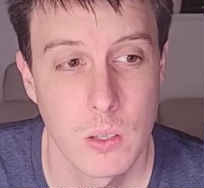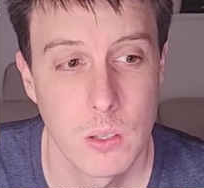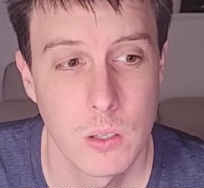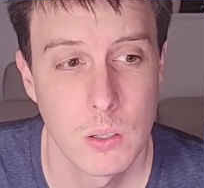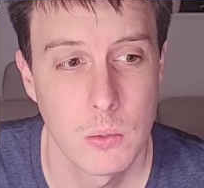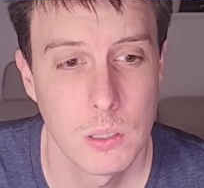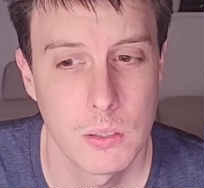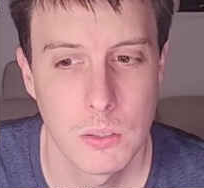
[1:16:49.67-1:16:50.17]

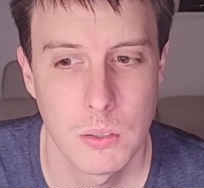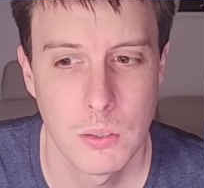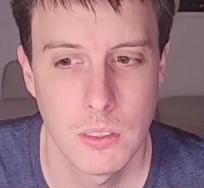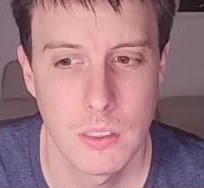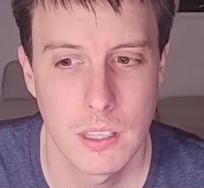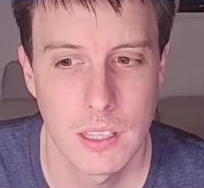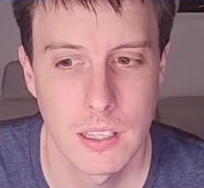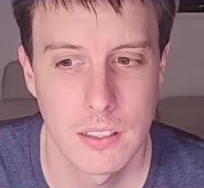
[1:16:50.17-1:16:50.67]
Oh, we're
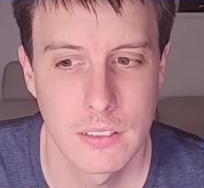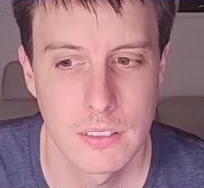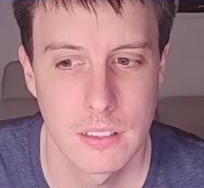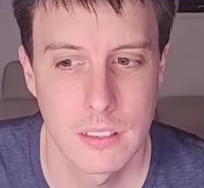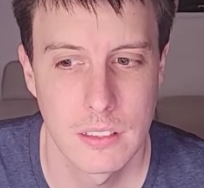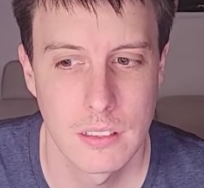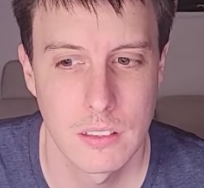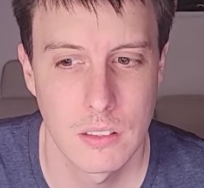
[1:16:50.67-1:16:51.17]

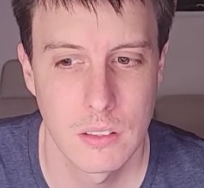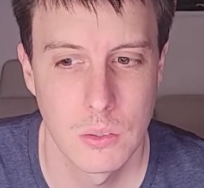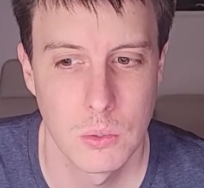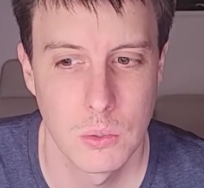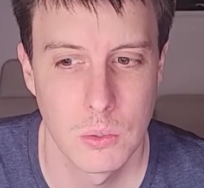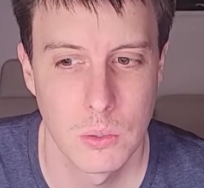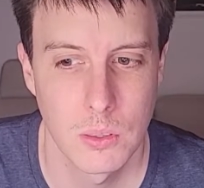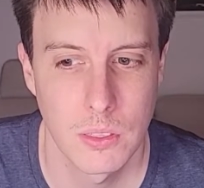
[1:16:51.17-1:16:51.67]
2000
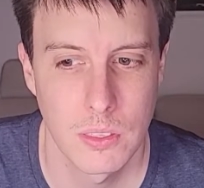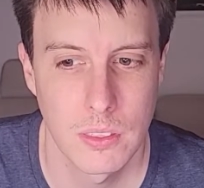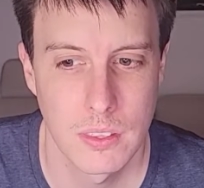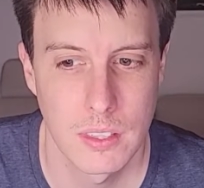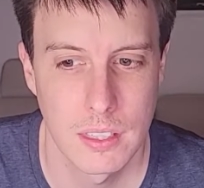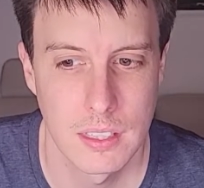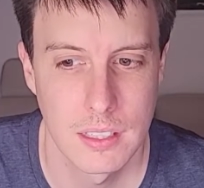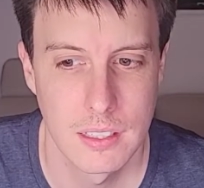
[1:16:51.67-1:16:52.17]
north.